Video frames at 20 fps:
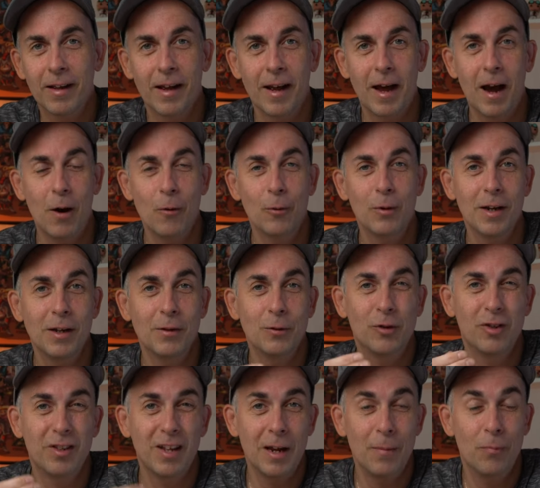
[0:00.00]
How can you
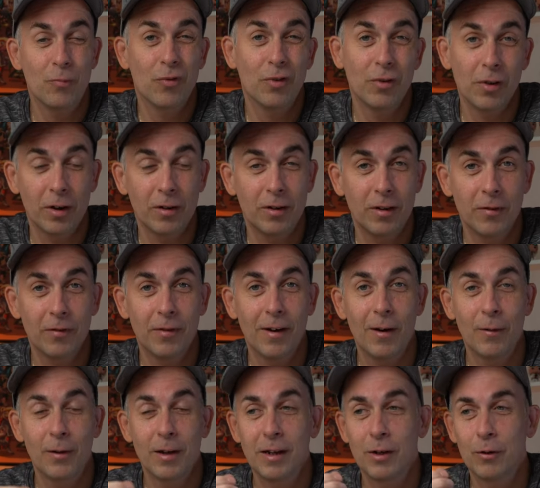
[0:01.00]
stay productive?
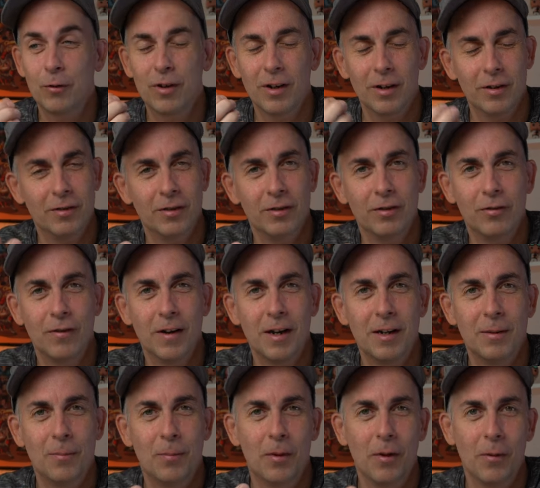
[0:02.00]
How can you
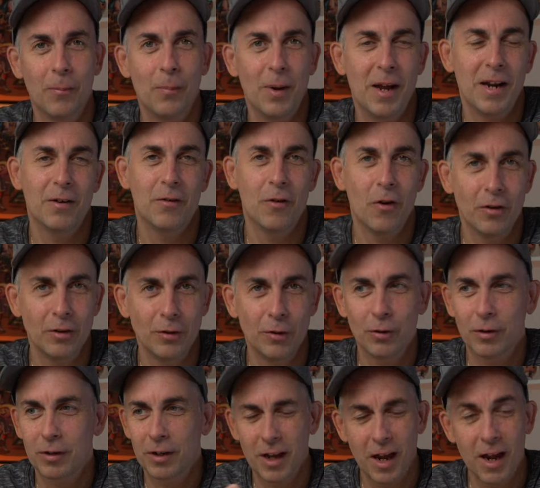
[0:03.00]
concentrate better on
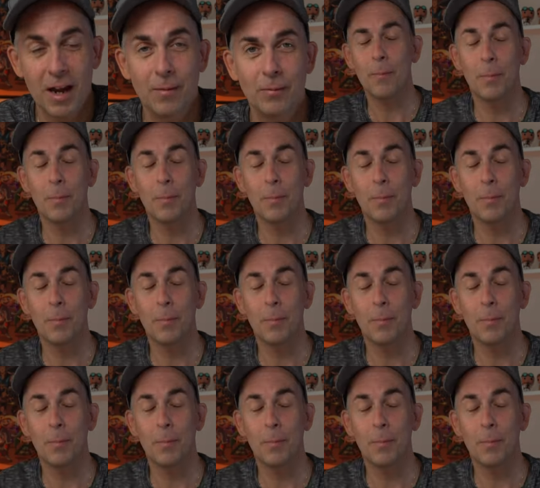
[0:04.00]
your game?